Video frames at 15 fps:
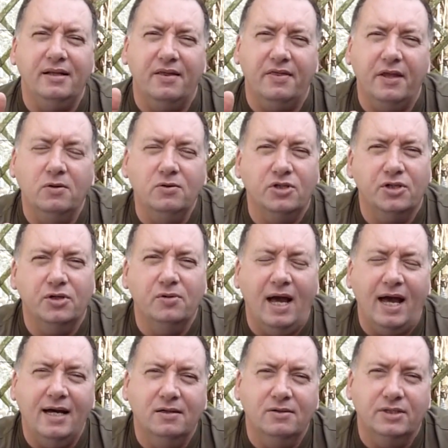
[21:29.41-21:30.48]
those two
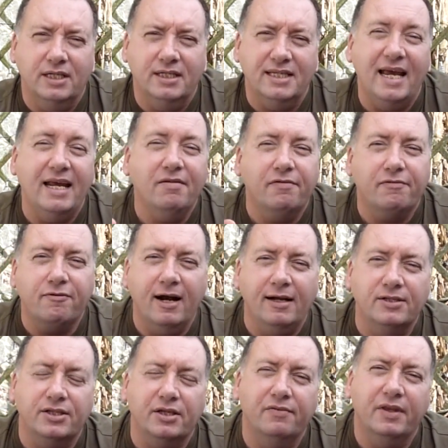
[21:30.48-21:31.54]
houses in
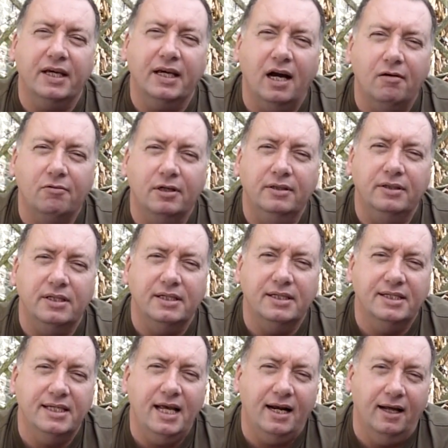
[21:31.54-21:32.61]
front of the current
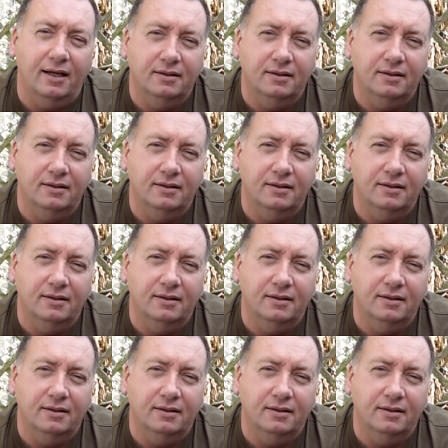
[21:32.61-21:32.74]
seller.